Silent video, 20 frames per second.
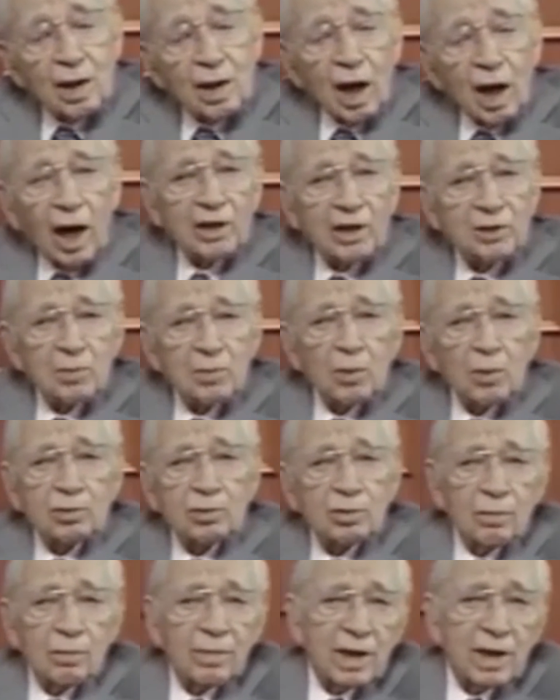I spoke
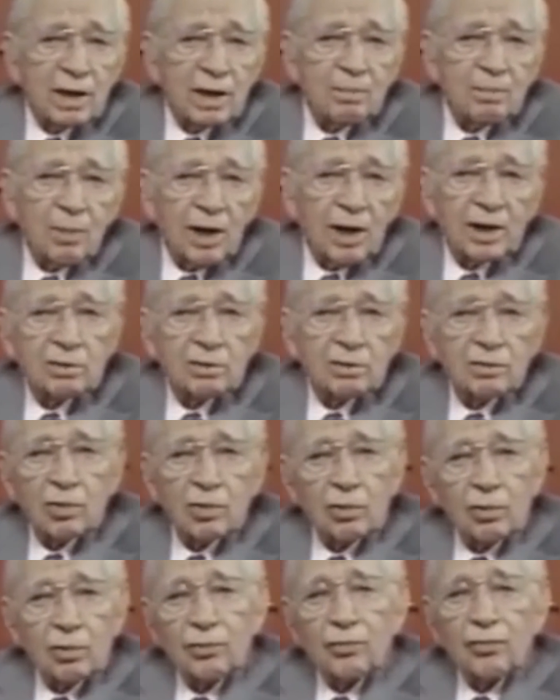to many Plain
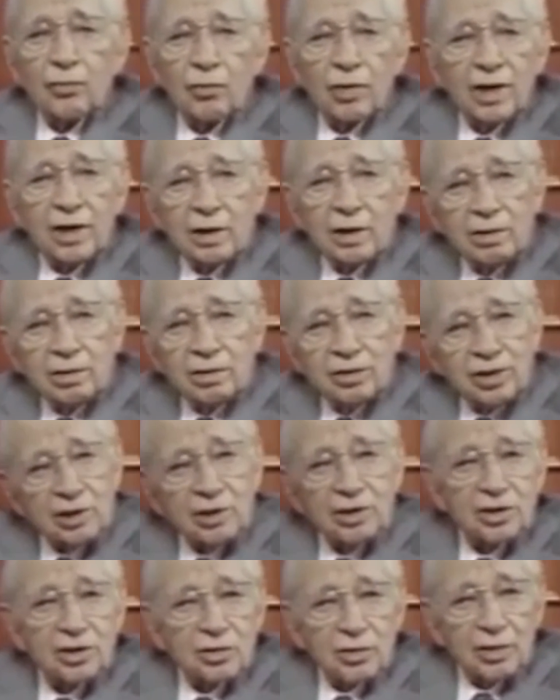Truth readers
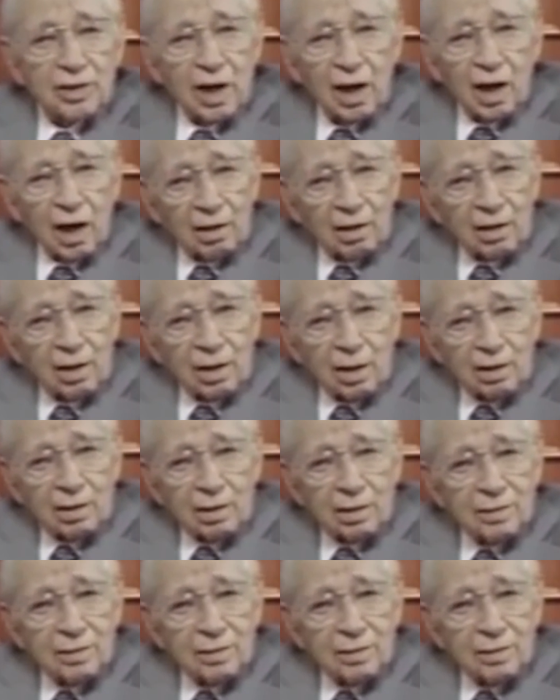in Sri Lanka.